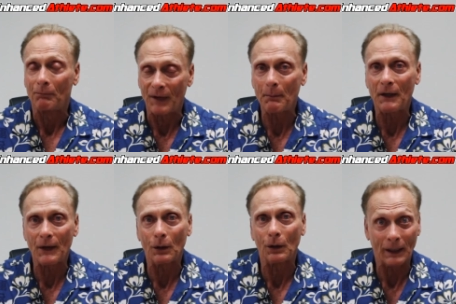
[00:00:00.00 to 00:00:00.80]
maybe
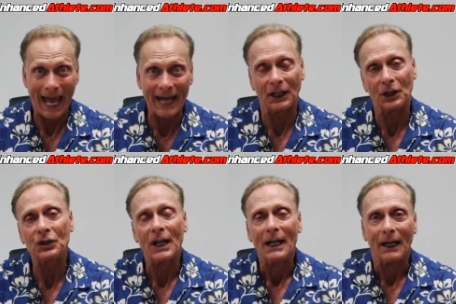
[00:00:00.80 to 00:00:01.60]
the old
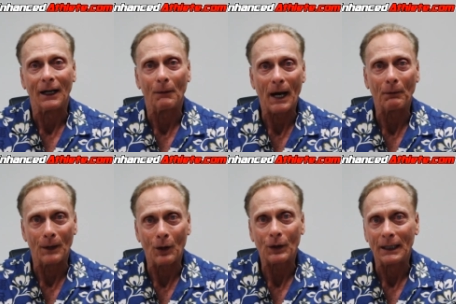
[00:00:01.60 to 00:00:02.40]
adage about
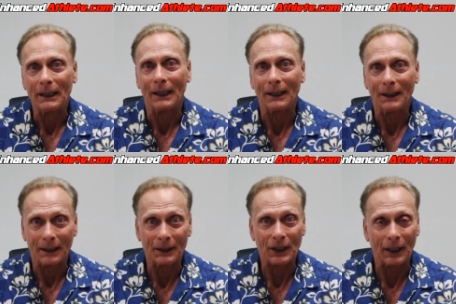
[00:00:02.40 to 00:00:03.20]
milk
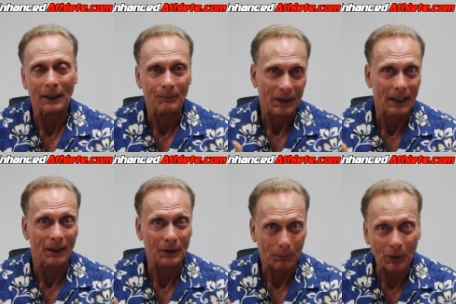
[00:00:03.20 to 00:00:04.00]
is
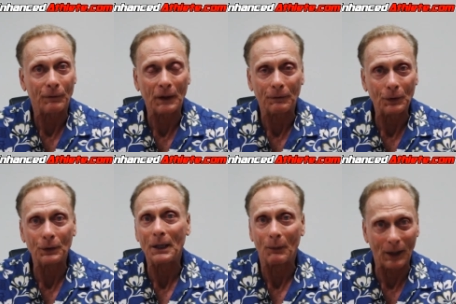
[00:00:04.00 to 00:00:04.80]
a perfect
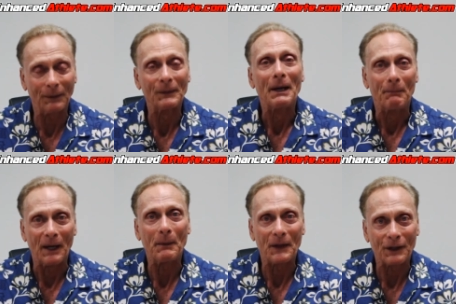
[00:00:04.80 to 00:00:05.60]
food, well,
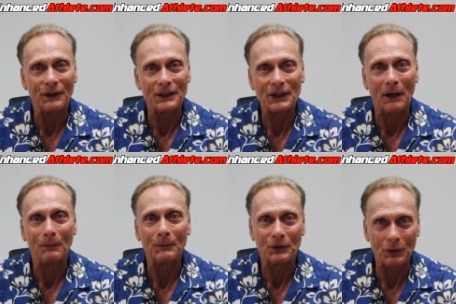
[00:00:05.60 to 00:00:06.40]
maybe there is
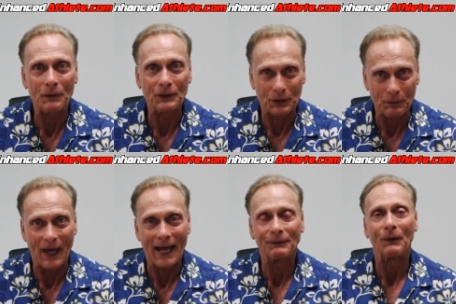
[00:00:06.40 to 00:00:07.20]
some truth to
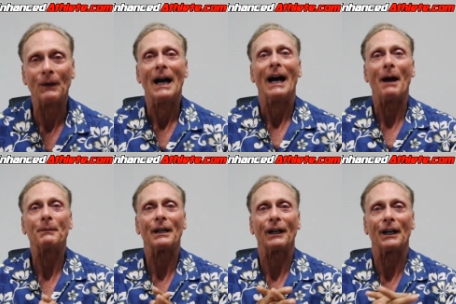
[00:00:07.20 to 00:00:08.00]
that. I'm
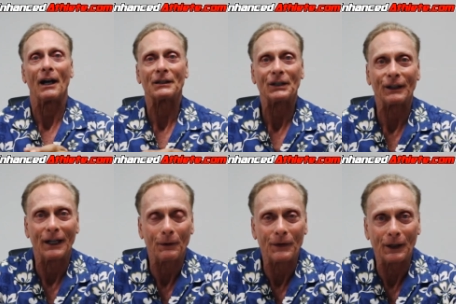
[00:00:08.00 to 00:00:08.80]
Cary Nosler,
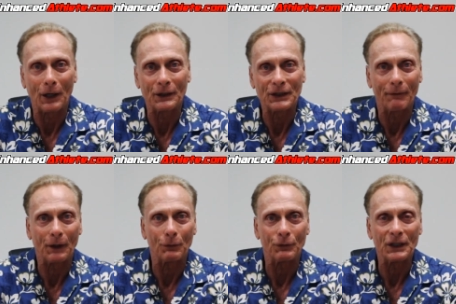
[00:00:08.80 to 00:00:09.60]
health and
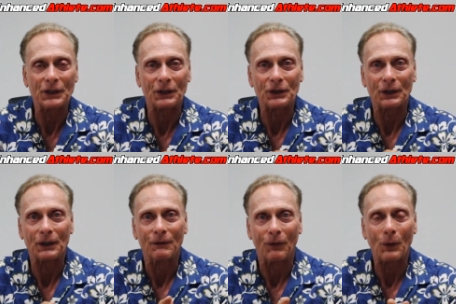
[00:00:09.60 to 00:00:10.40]
longevity researcher
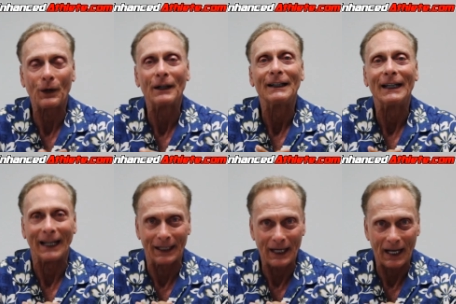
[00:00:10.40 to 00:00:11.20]
for
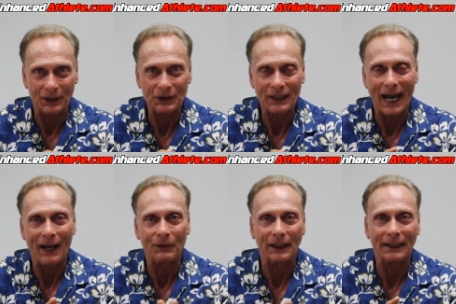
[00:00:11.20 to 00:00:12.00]
Enhanced Athlete.